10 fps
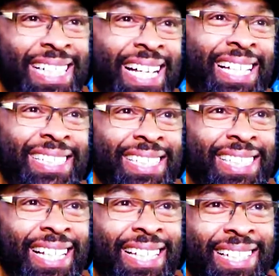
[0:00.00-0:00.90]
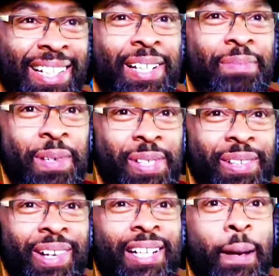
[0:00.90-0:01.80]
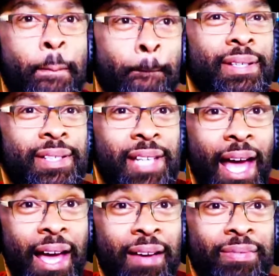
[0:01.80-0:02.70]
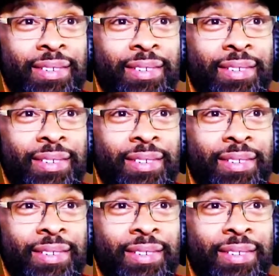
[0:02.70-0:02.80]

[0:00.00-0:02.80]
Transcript: That's a good time. look at that music right there. Shaft,